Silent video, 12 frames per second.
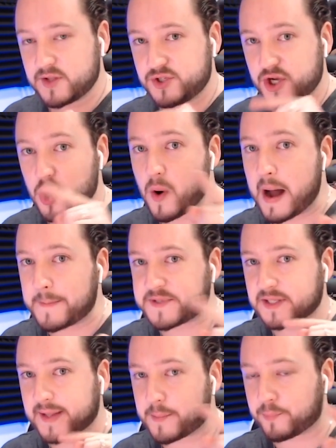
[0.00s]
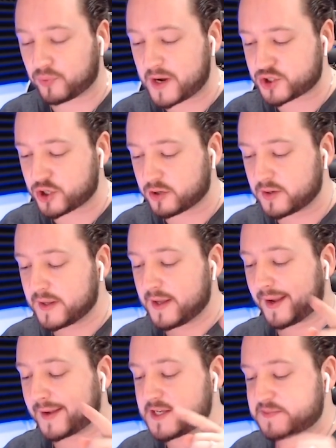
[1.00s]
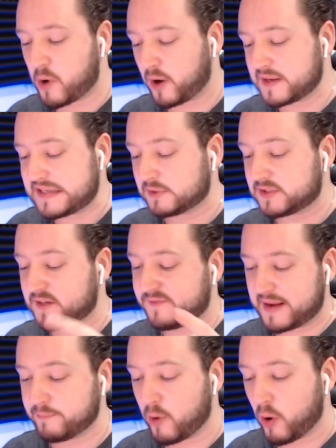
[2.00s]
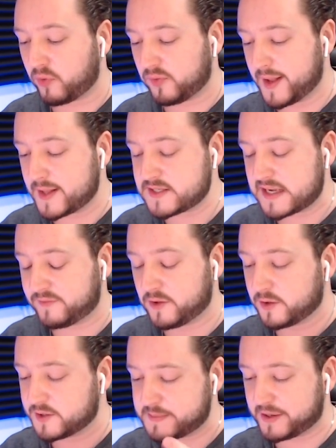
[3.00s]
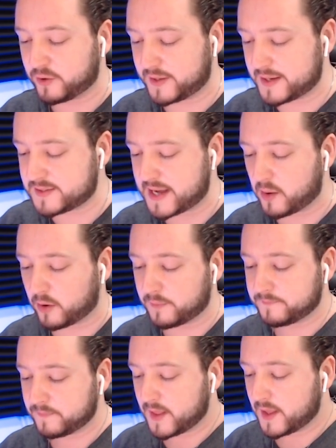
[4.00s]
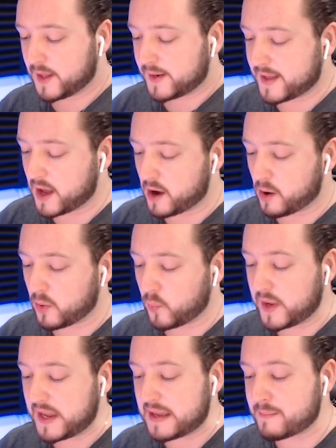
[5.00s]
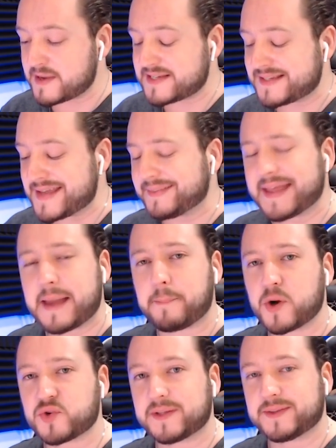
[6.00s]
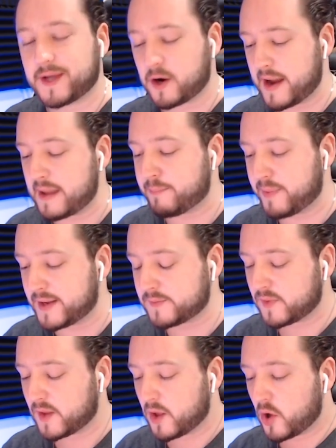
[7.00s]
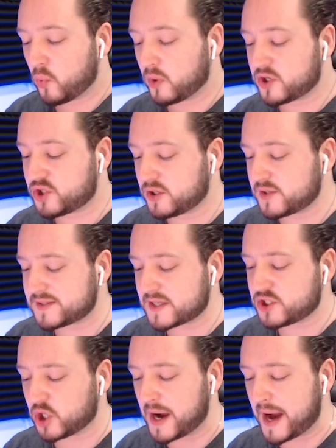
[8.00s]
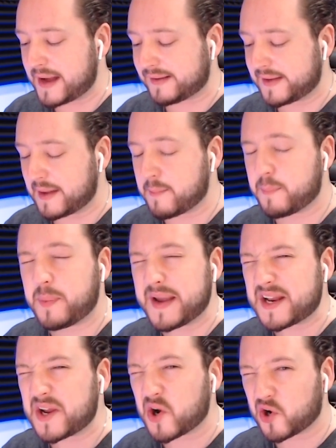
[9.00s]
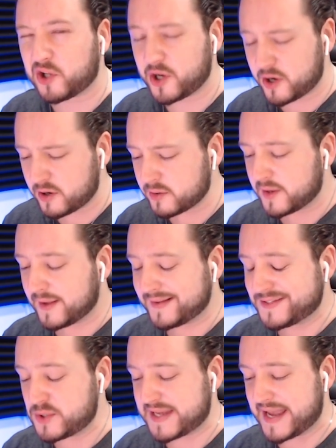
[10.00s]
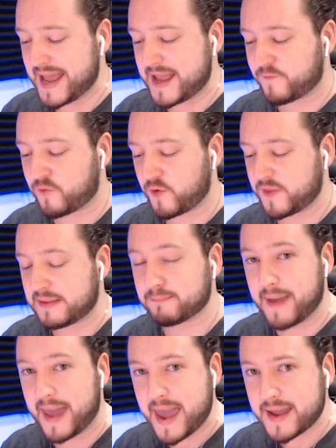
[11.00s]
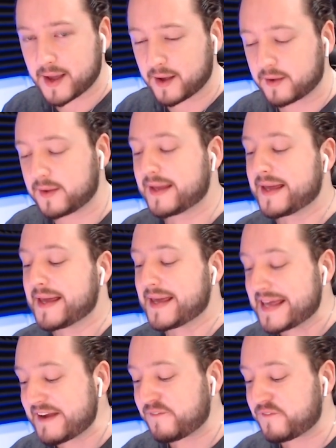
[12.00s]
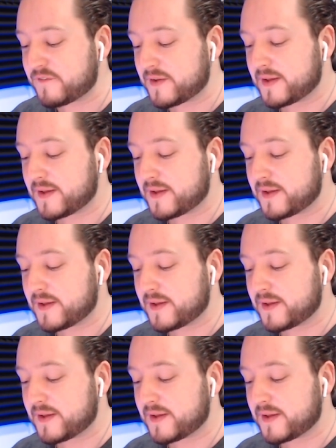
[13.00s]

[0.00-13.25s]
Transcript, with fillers: to go opposite lane pressure because the Spark is able to defend both lanes if you use it on your King Tower. Now, we mistake that push right there a bit. We should have used the Giant like a bit earlier to tank for the Mega if